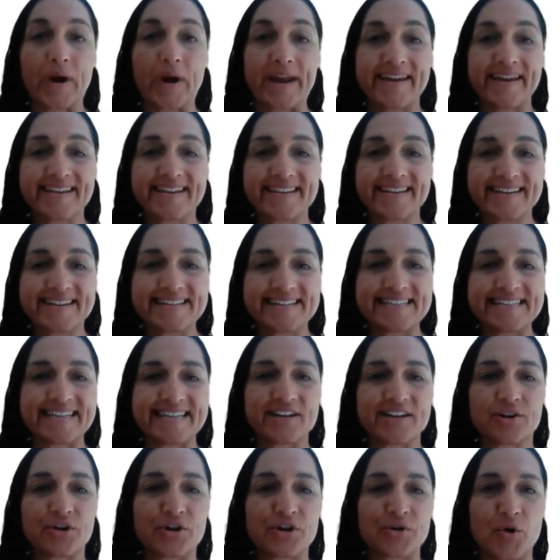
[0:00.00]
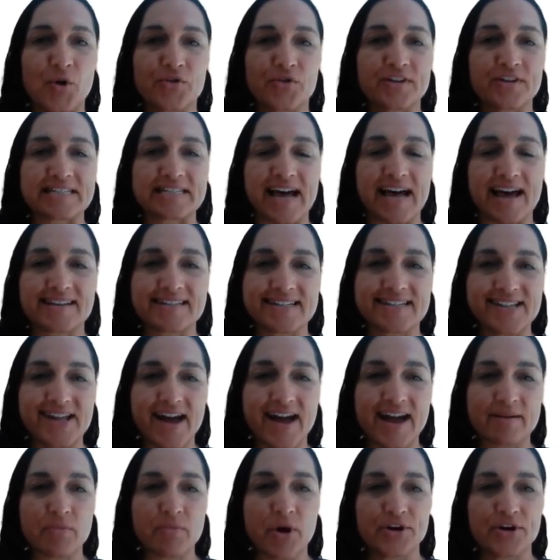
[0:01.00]
We can consider an author's
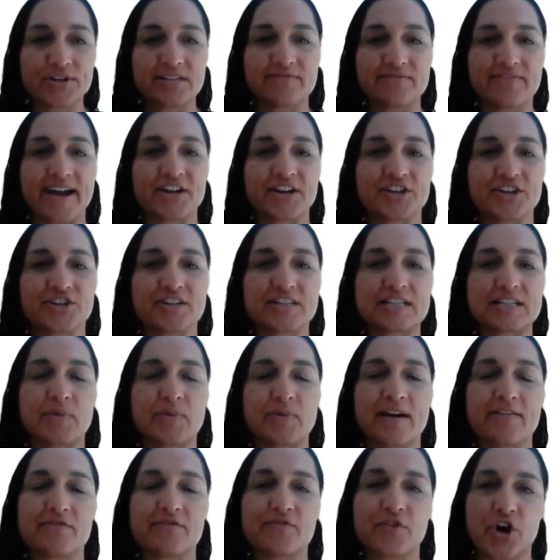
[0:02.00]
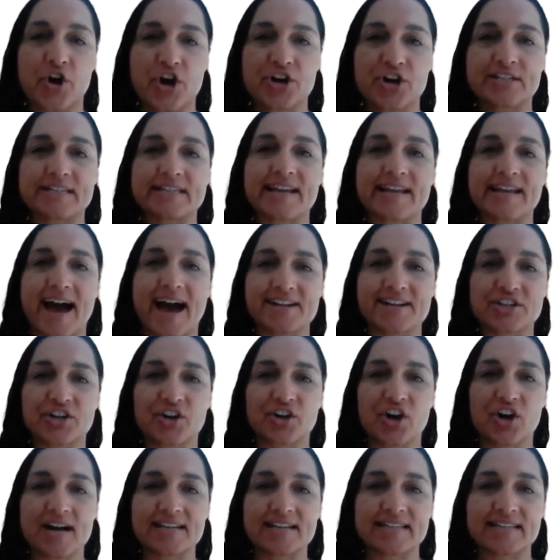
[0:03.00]
underlying motivations by first
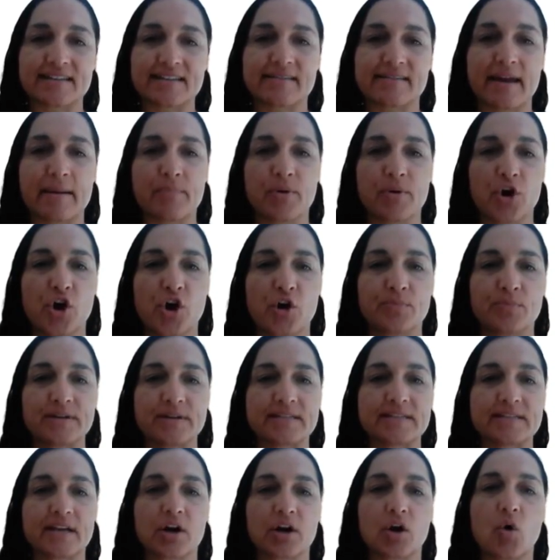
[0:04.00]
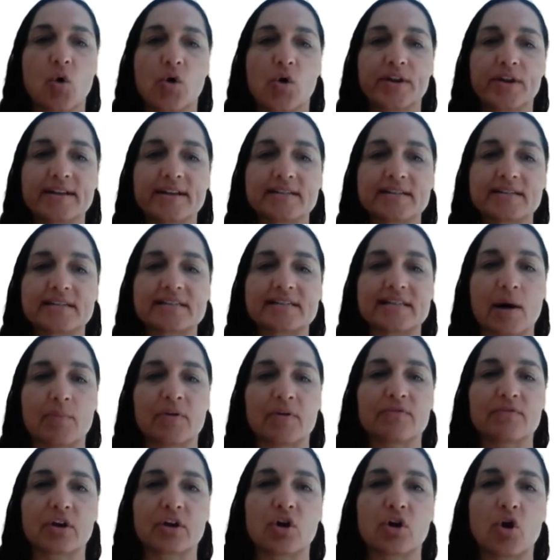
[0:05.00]
categorising their purpose according to some
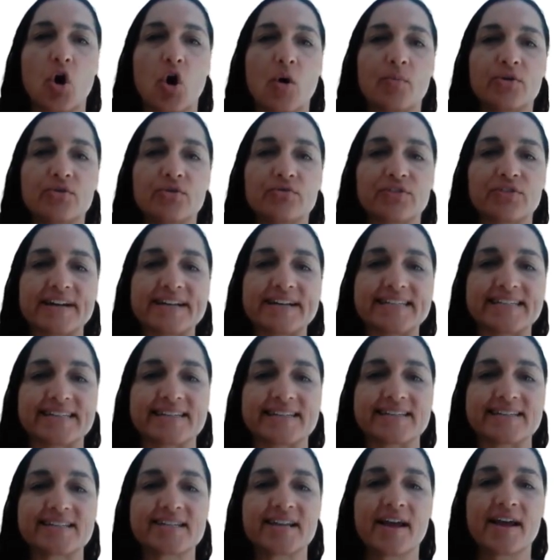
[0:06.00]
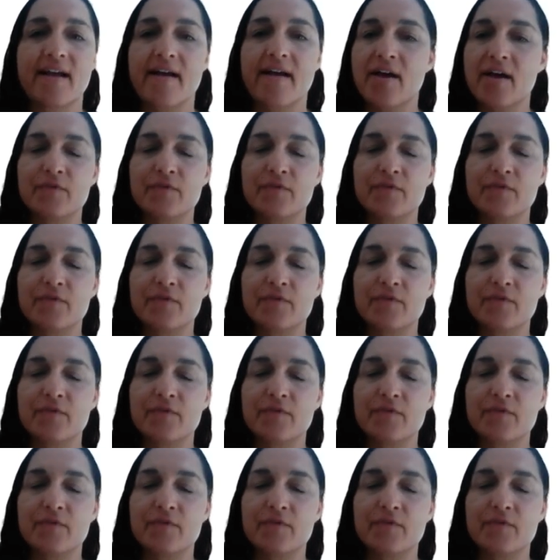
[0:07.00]
of the common reasons